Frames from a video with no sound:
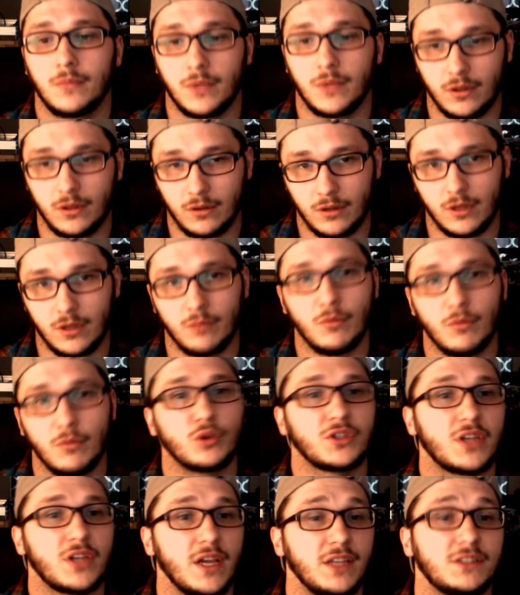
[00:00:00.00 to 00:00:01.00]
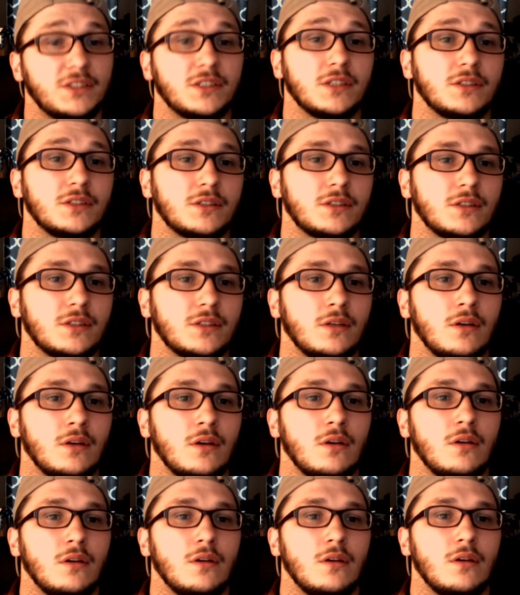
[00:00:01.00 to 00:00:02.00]
in most cases
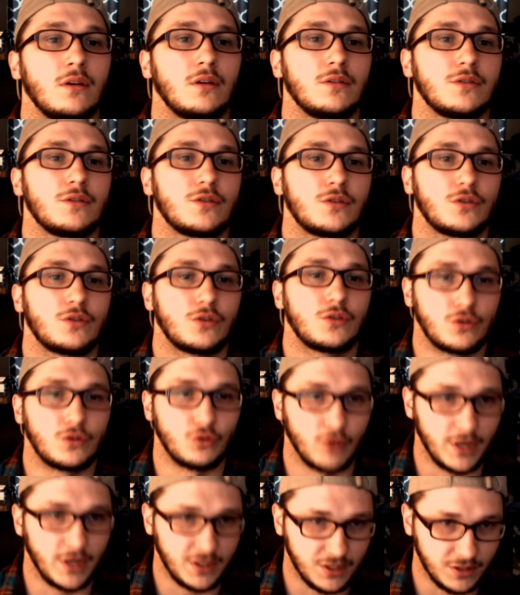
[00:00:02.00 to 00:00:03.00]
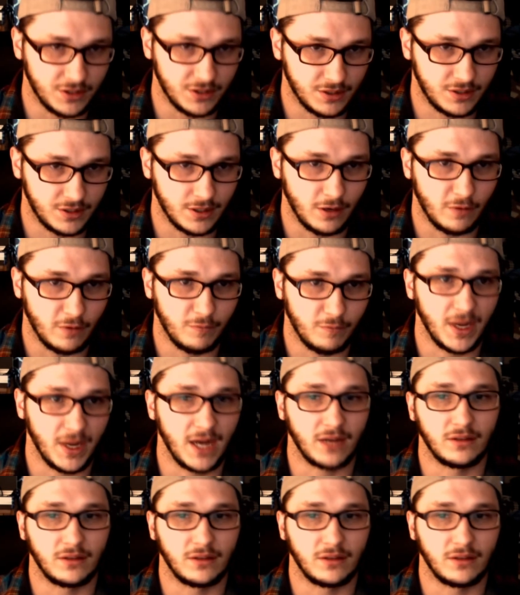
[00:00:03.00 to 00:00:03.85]
traces itself back to